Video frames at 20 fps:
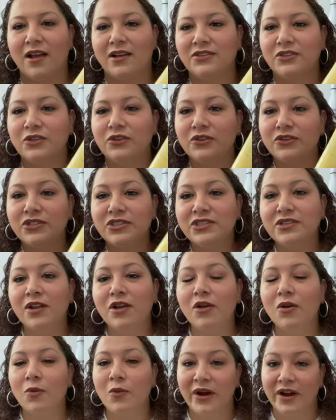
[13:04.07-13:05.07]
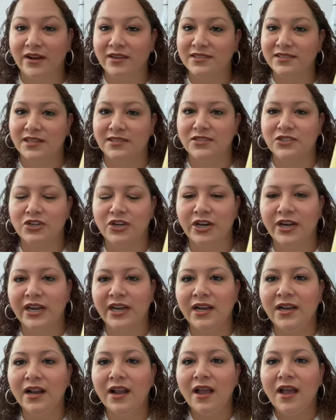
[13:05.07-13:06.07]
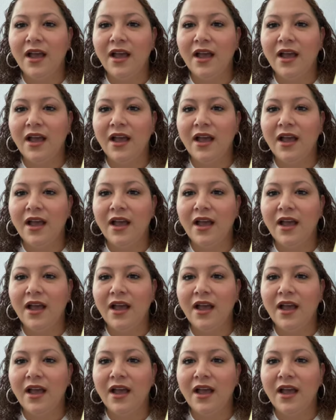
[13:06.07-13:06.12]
So you're still wearing sunscreen.